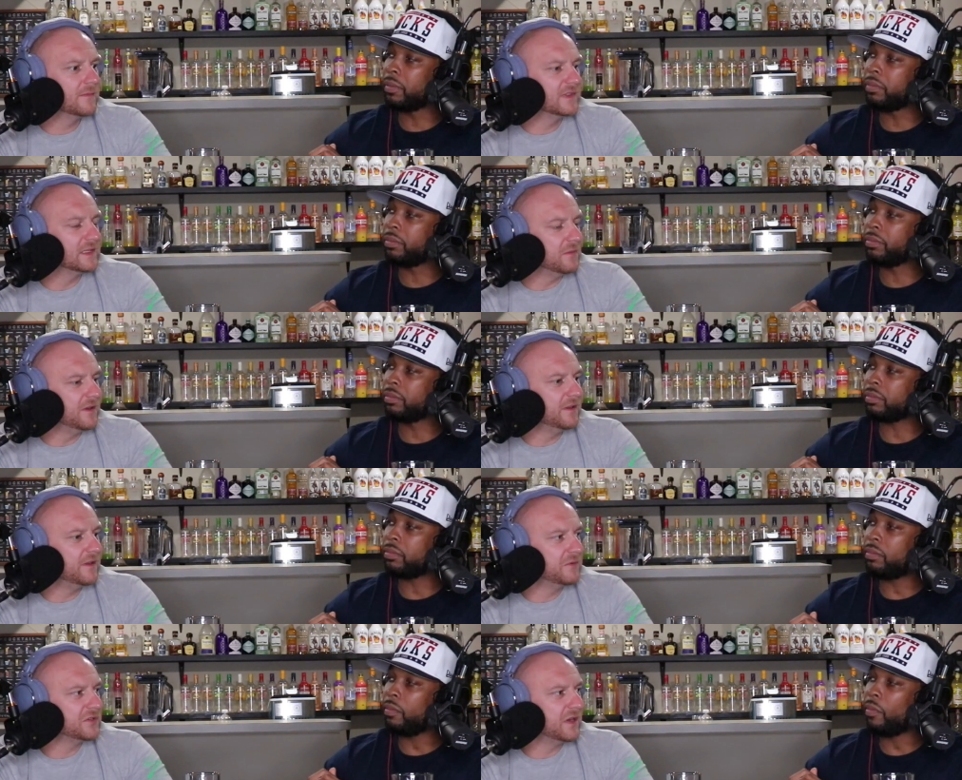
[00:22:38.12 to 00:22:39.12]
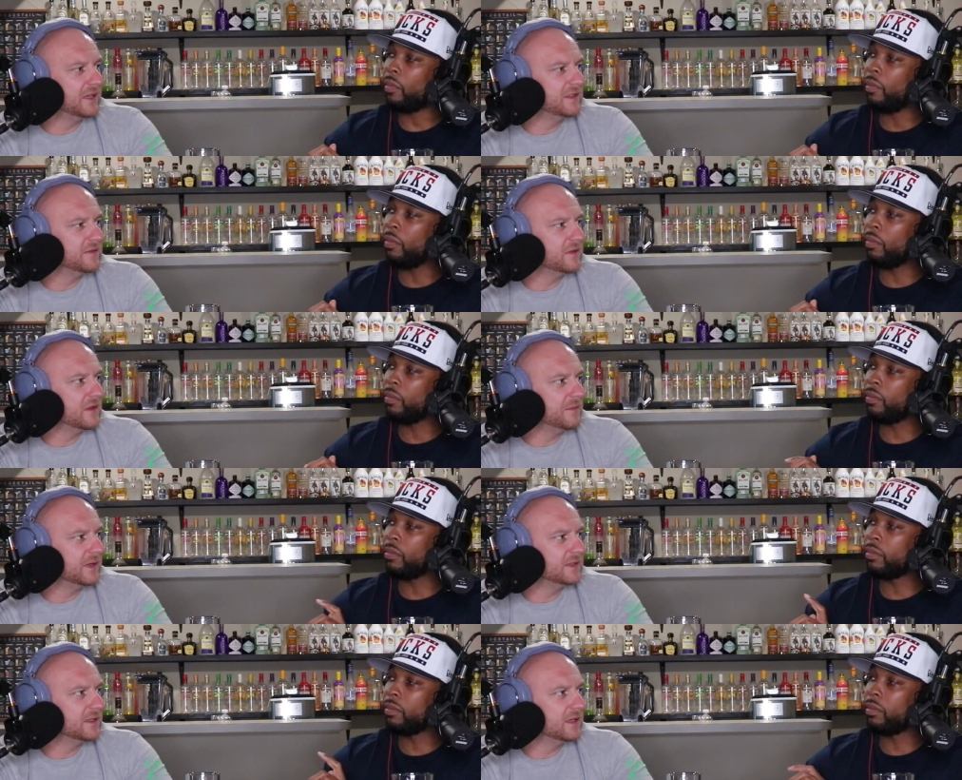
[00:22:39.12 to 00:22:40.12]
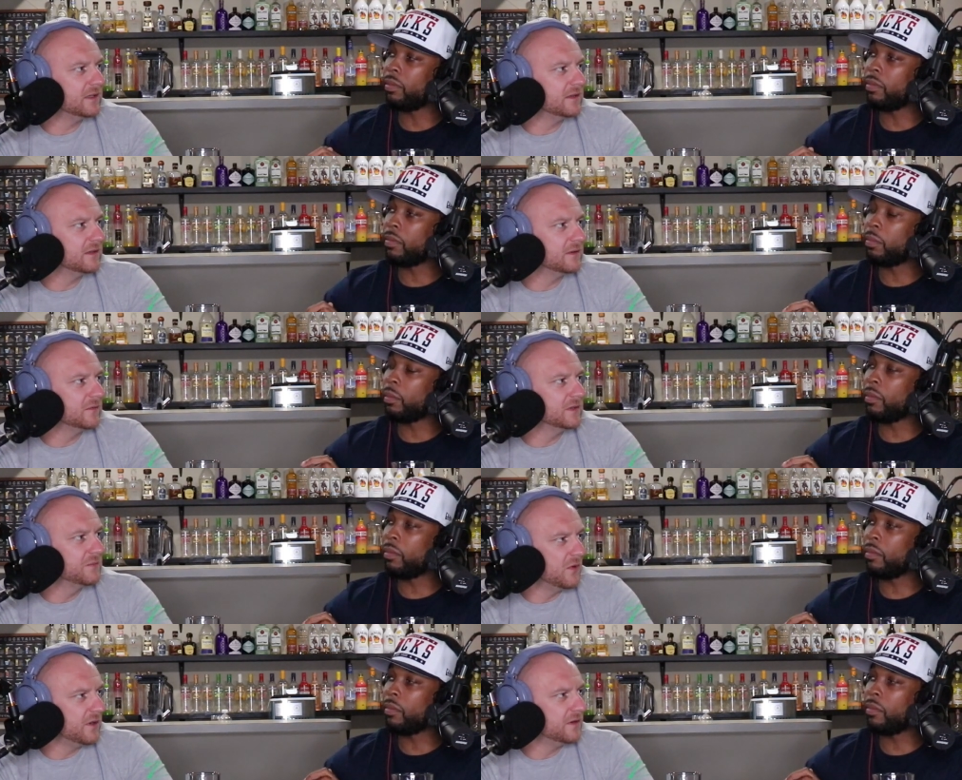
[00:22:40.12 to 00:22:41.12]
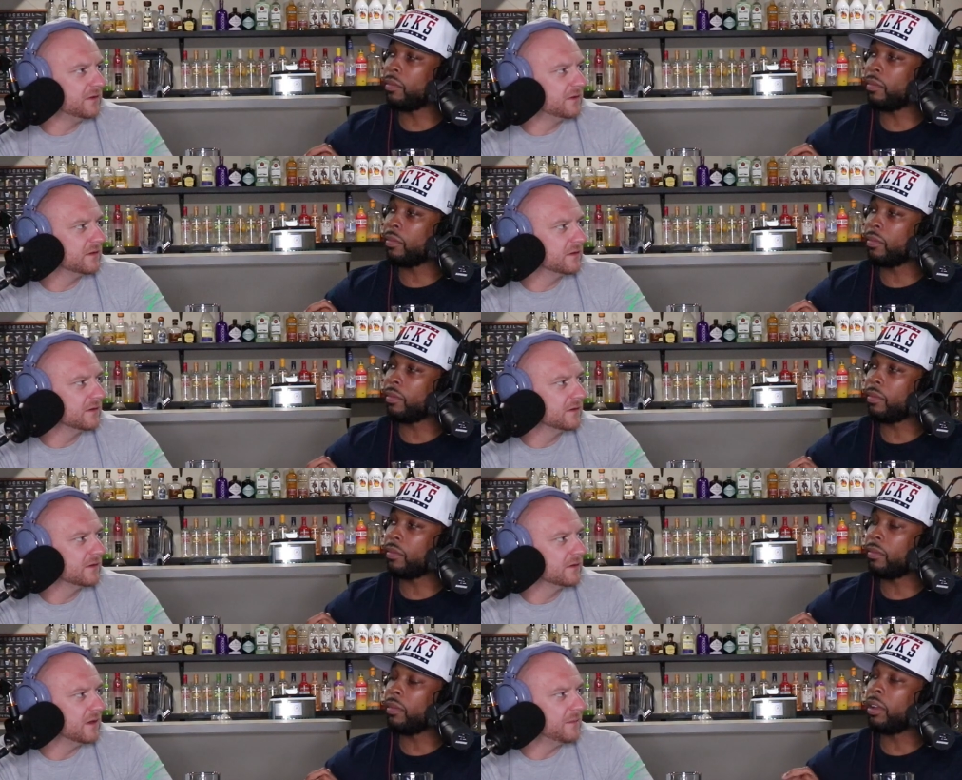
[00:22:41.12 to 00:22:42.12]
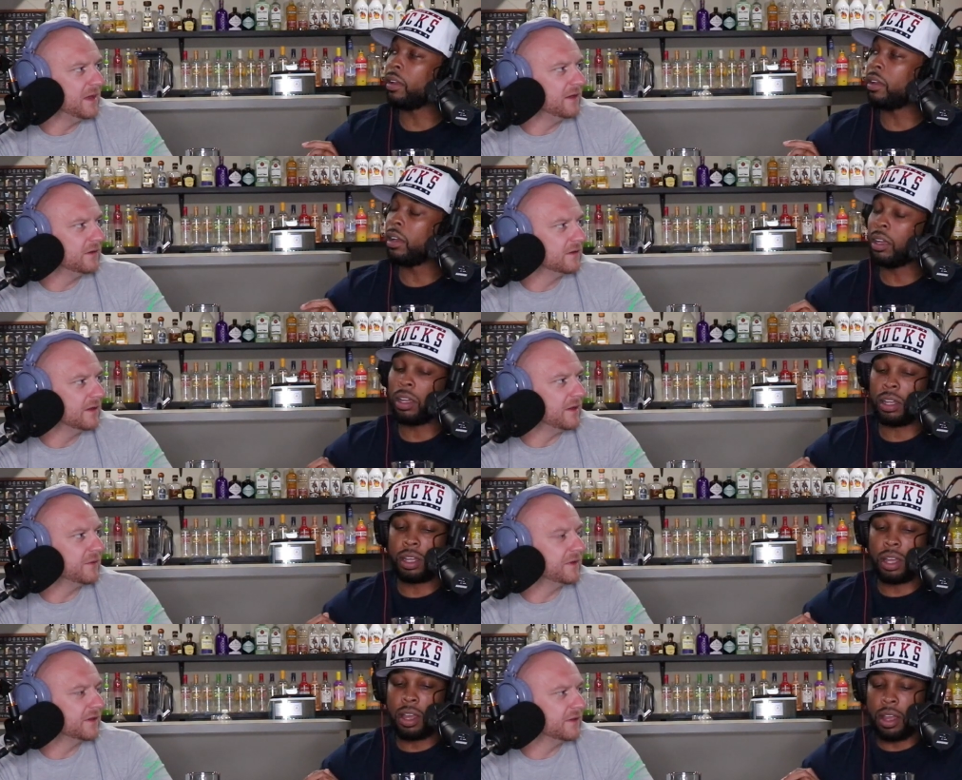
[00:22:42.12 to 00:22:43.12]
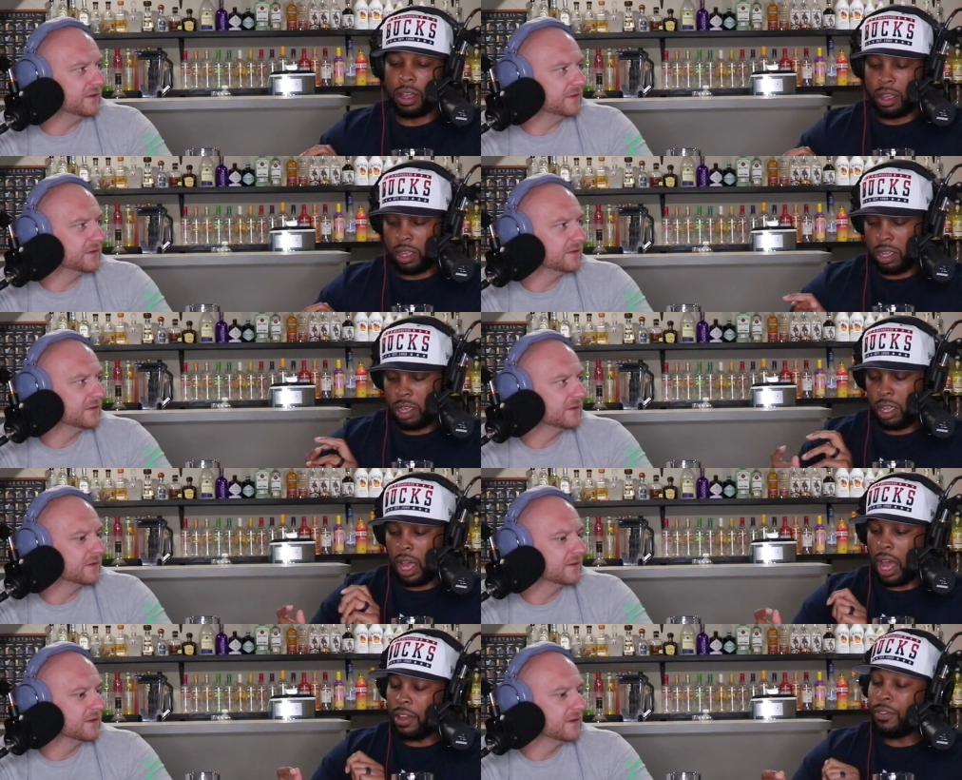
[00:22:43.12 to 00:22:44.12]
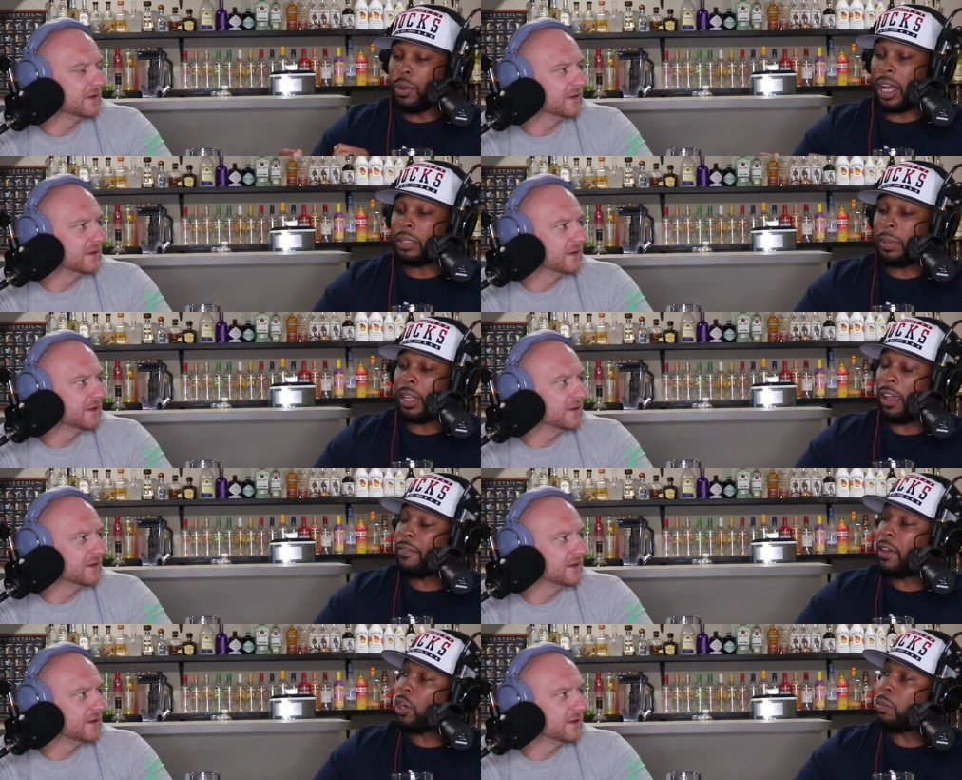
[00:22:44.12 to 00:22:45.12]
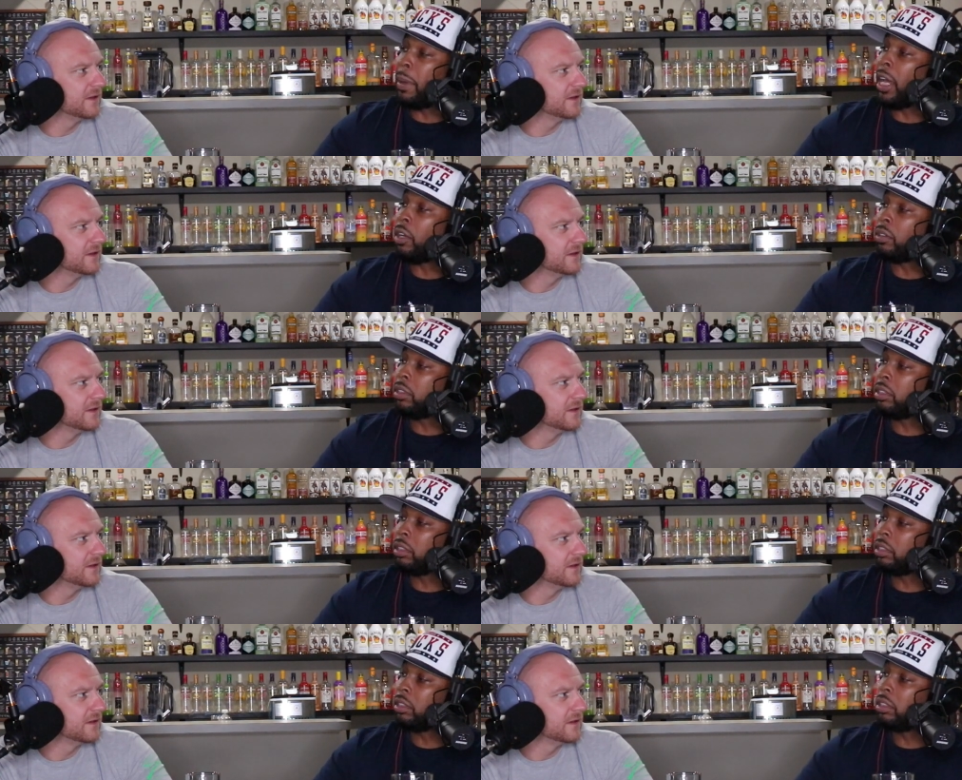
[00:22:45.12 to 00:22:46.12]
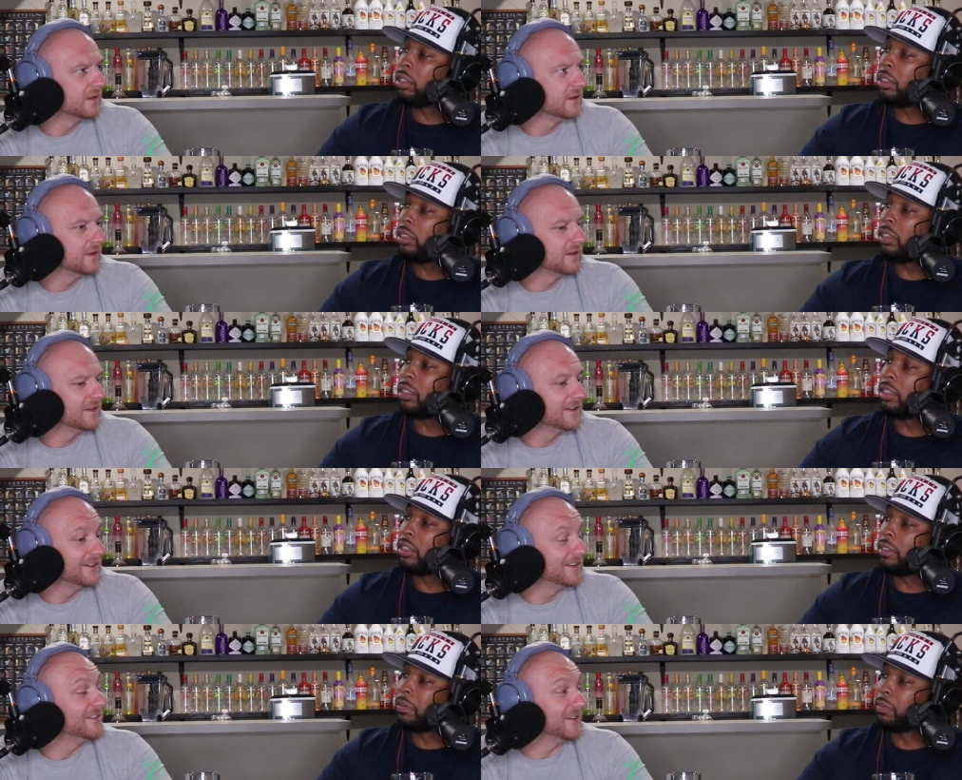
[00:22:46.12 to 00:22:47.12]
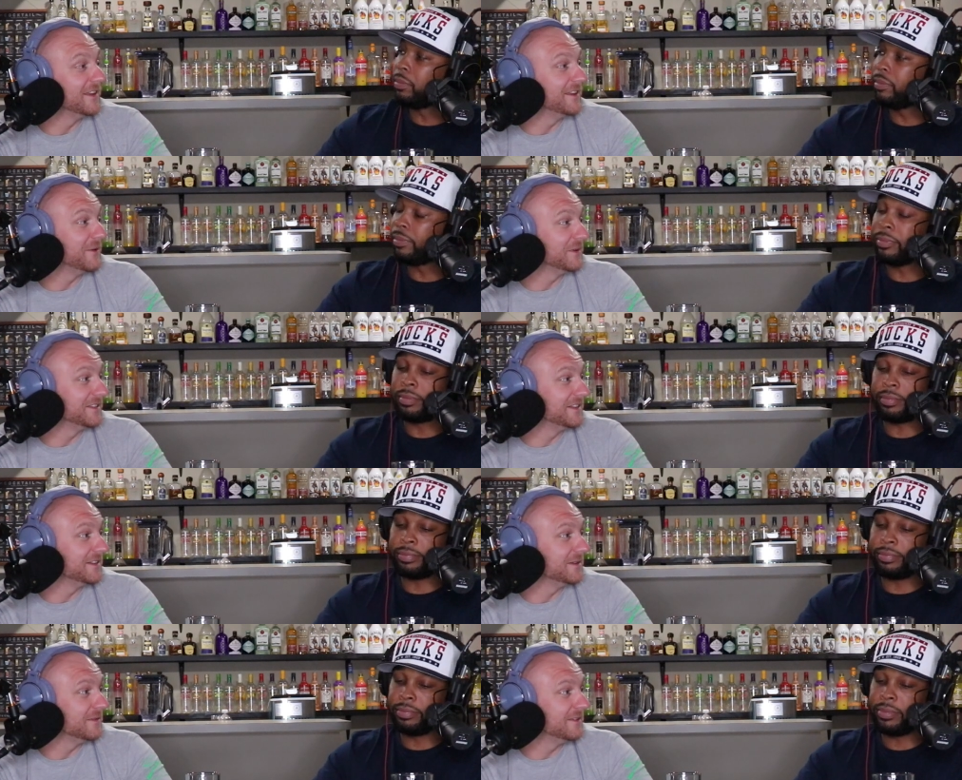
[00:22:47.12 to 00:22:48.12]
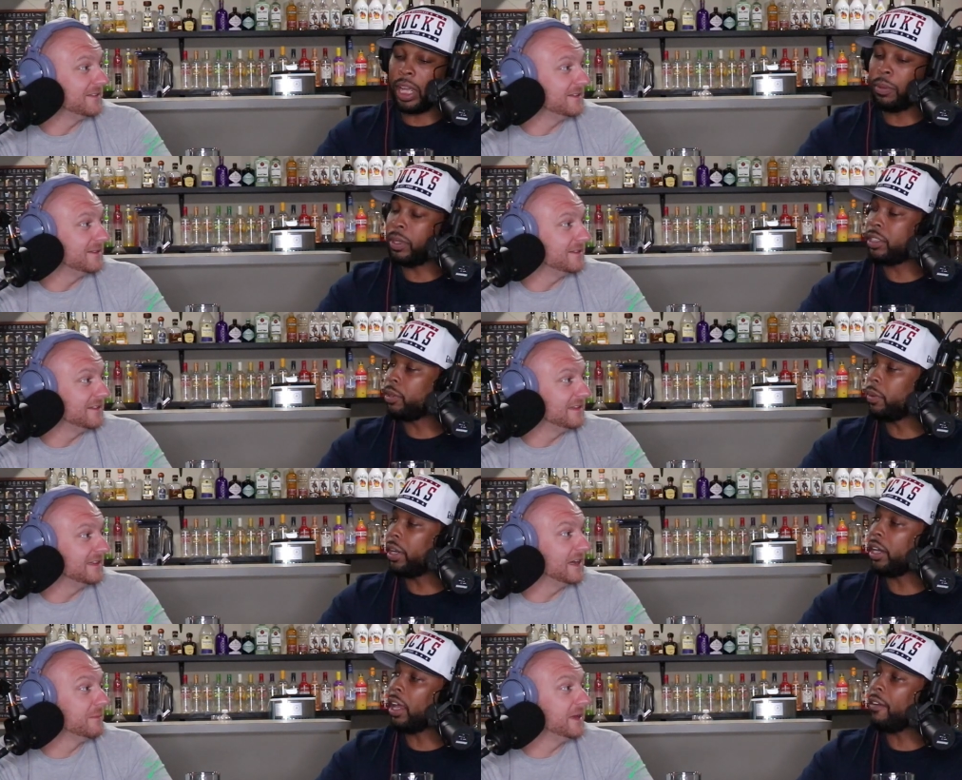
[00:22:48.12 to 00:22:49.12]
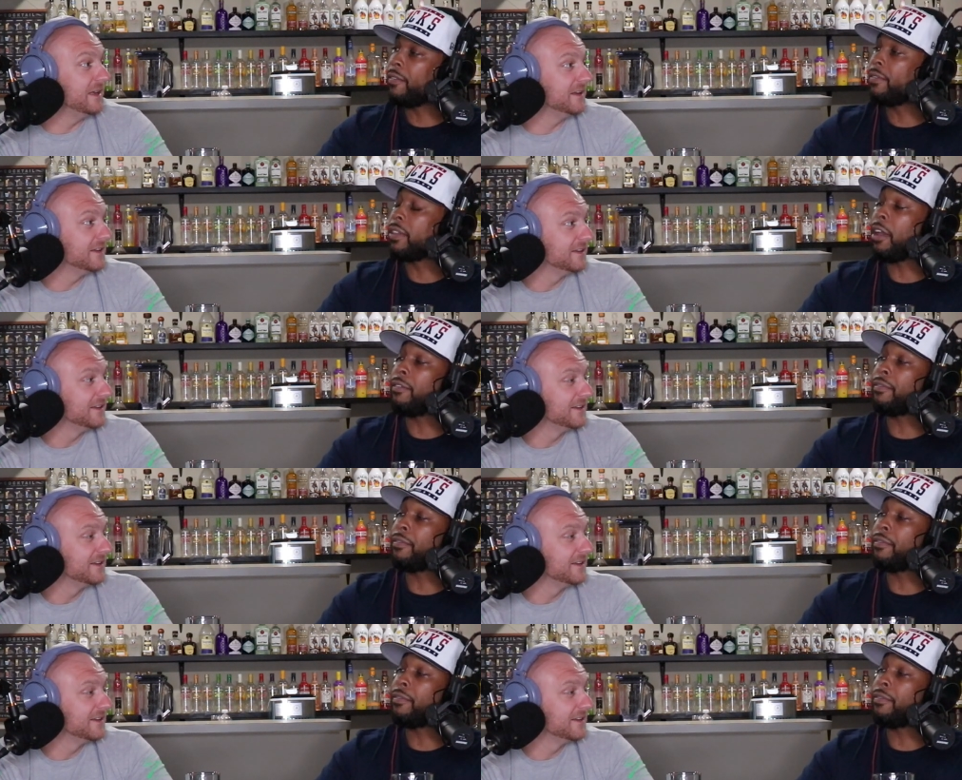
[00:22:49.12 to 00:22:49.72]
Speaker 1: someone that was trying to get to the Olympics that was born a male and they were in the girls?
Speaker 2: If you ask me, they failed males.
Speaker 1: So they, they went to the
Speaker 2: they went to where they B. they